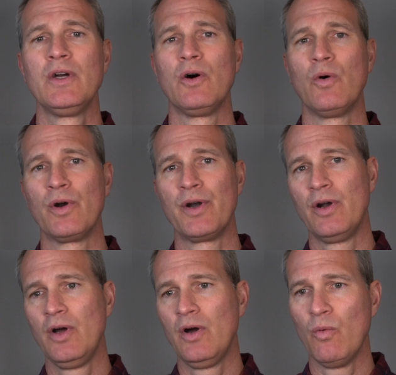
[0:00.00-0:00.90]

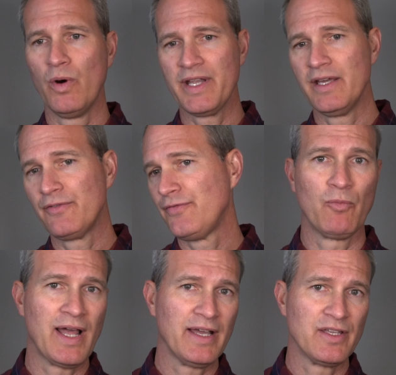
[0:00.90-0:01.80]
Or what if
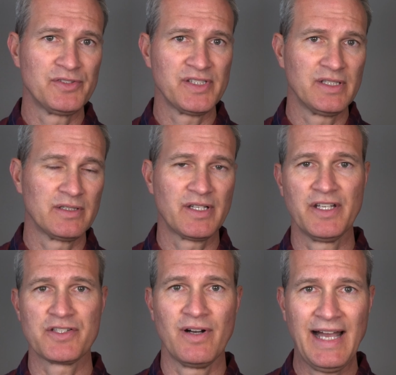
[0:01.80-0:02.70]
we're not using
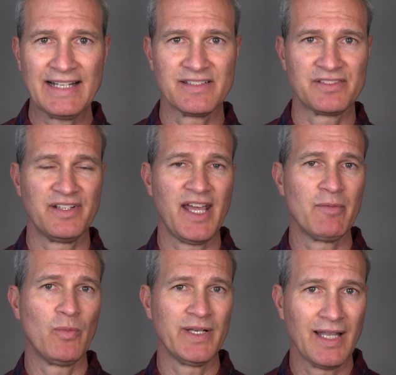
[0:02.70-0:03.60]
conditional access today,
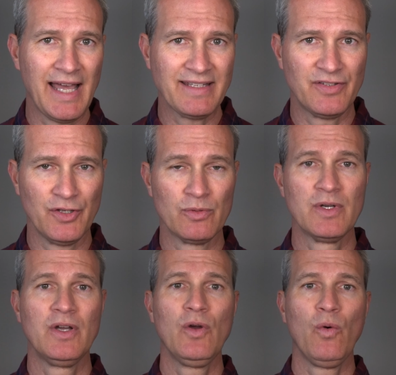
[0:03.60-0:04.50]
but we'd like to?
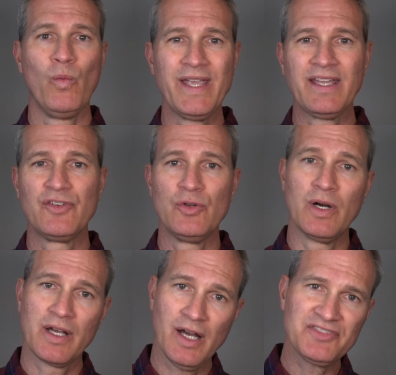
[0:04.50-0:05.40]
We can do
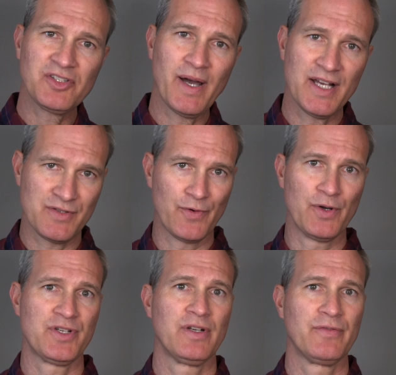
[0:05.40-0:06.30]
a customized
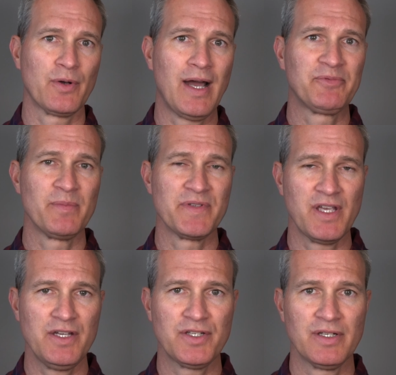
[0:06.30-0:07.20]
version of your
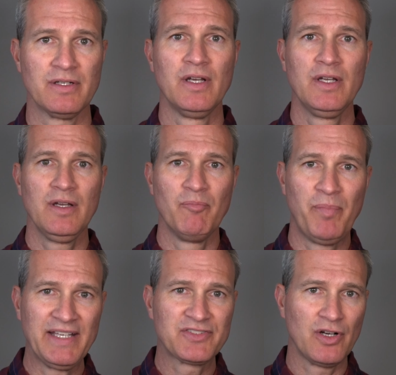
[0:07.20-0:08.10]
optimization
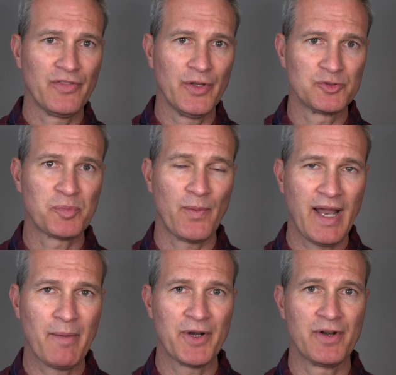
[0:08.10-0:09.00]
based on those
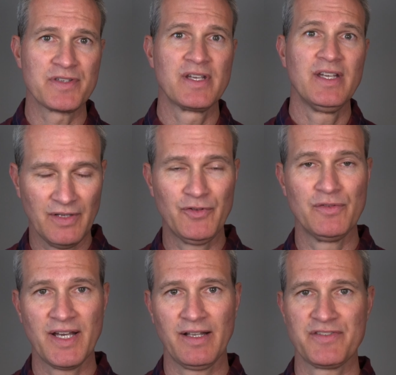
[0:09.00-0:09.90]
parameters if you
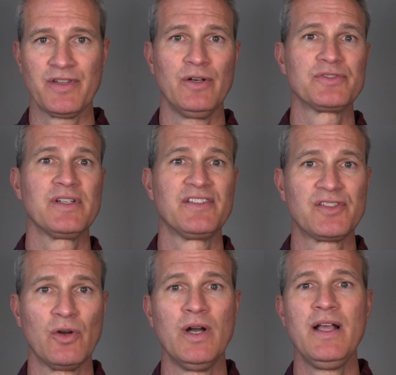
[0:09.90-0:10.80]
tell us those. And
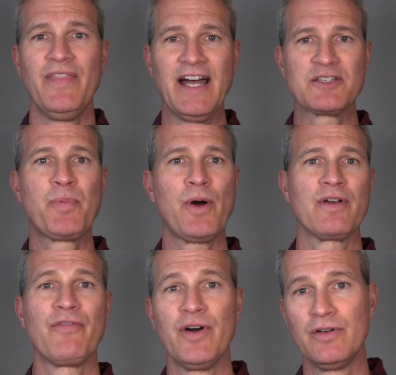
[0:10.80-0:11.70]
so that's part
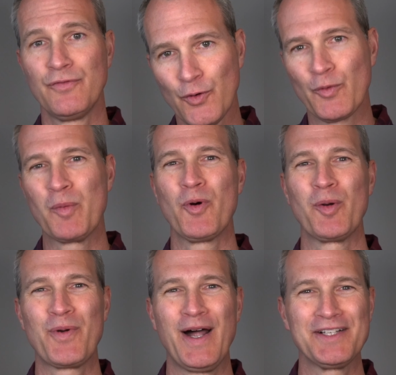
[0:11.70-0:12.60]
of the full
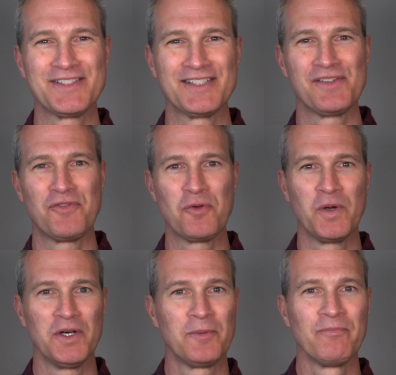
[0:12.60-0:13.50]
report process, if you
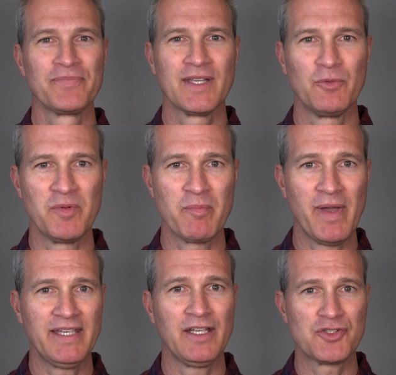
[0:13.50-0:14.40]
will, would be
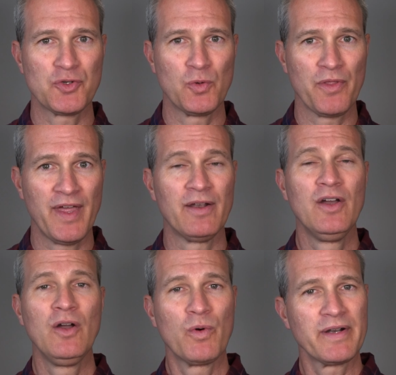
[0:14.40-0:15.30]
making sure
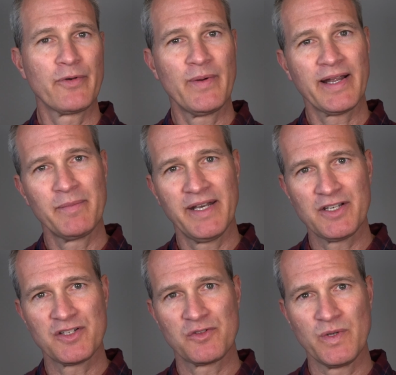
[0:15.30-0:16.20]
that whatever
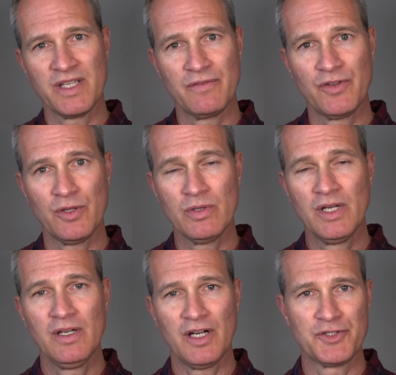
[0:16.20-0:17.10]
recommendations we give you
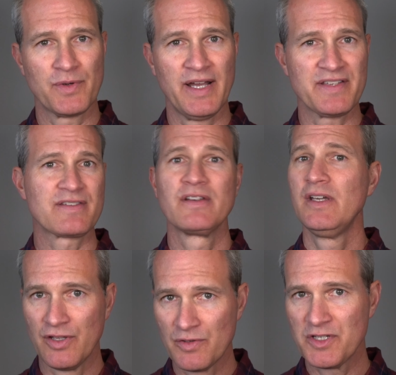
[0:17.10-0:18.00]
address
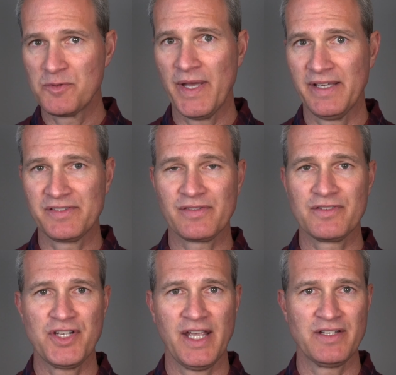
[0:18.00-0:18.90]

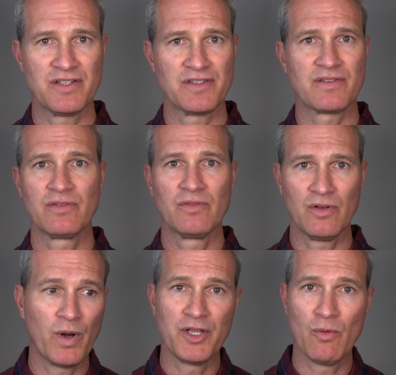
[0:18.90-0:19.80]
usage-based changes
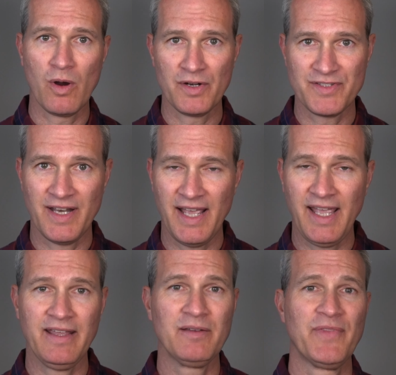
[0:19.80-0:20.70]
where you are
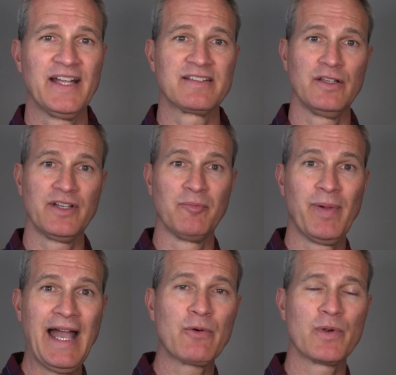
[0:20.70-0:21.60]
today, that's looking
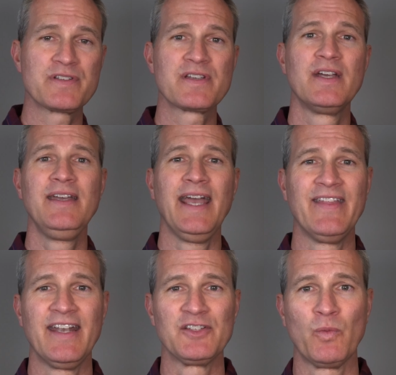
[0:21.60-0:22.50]
backwards,
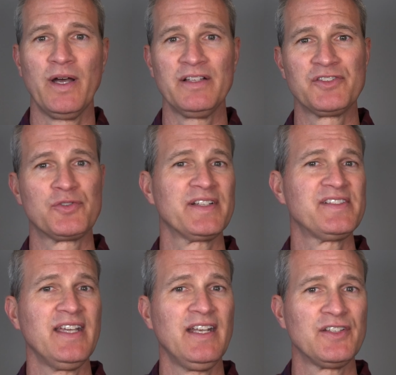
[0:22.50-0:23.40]
and then as well as
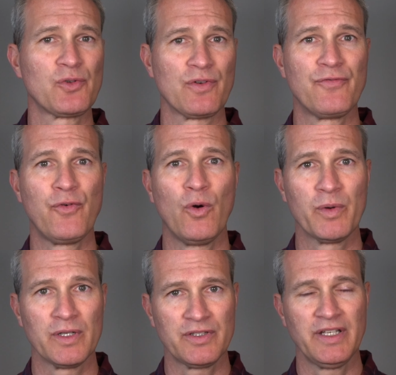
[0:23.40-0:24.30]
addressing any sort of
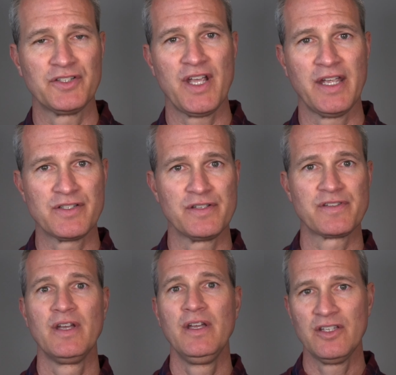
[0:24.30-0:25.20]
forward-looking
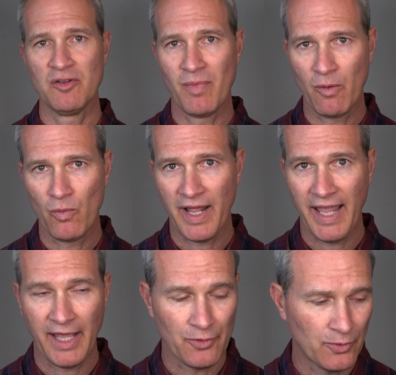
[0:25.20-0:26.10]
changes you might want to
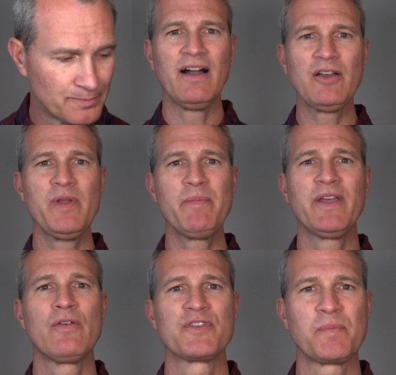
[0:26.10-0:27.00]
handle. How can we be
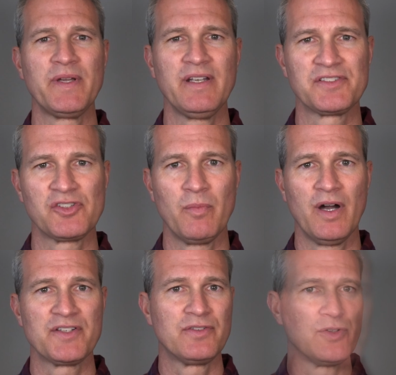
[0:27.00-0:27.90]
overspending so
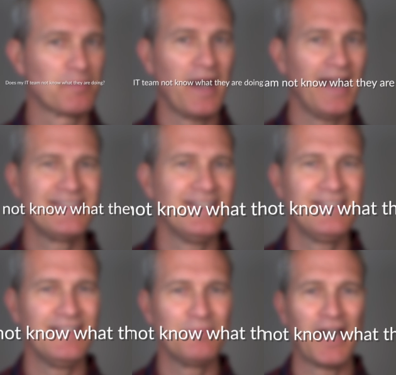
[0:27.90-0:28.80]
much? Does my IT
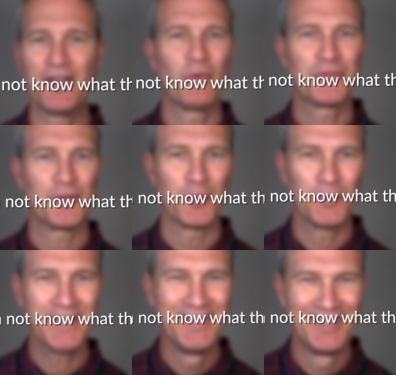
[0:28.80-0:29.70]
team not know what they're
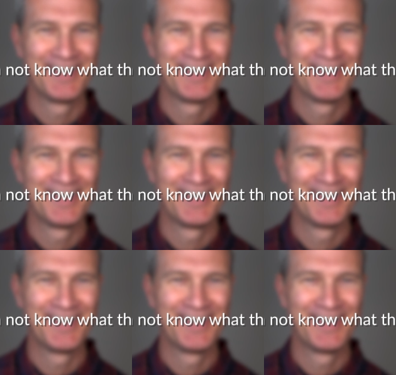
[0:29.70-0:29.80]
doing?